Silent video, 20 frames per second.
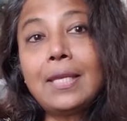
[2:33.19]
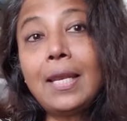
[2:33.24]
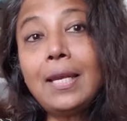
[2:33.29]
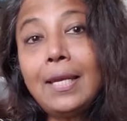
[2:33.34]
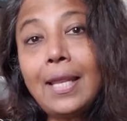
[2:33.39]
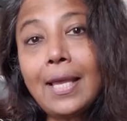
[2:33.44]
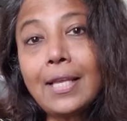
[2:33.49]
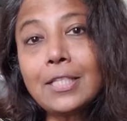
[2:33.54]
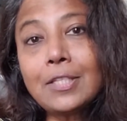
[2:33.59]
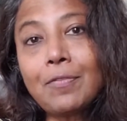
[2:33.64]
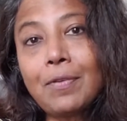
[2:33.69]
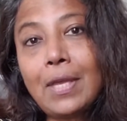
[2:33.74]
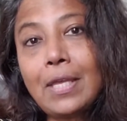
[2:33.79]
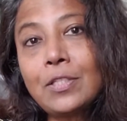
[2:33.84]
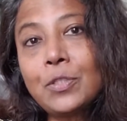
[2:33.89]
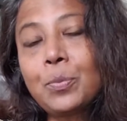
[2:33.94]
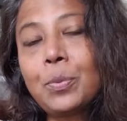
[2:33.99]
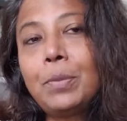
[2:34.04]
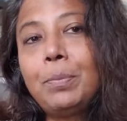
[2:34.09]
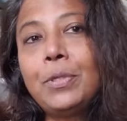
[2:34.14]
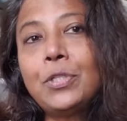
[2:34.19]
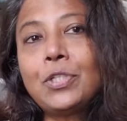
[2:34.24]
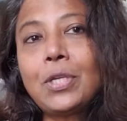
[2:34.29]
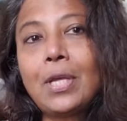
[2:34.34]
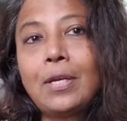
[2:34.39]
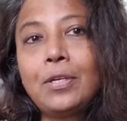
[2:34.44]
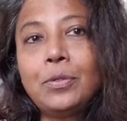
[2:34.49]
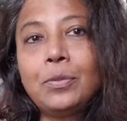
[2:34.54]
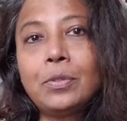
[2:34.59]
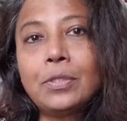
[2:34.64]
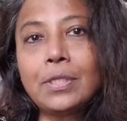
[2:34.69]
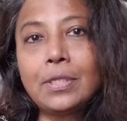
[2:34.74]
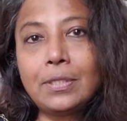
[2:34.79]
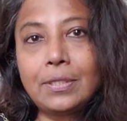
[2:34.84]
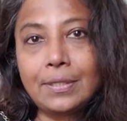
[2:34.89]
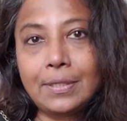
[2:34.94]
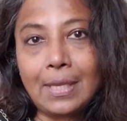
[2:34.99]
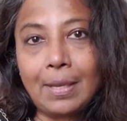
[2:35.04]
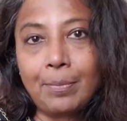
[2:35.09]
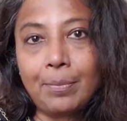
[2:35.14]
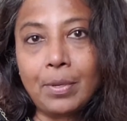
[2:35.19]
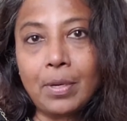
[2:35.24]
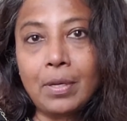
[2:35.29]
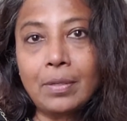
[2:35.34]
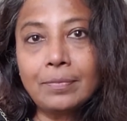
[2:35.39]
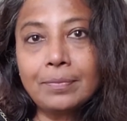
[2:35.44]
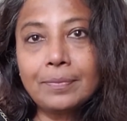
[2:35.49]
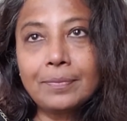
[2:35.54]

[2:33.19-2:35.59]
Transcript: Index Fairs will be scheduled in December,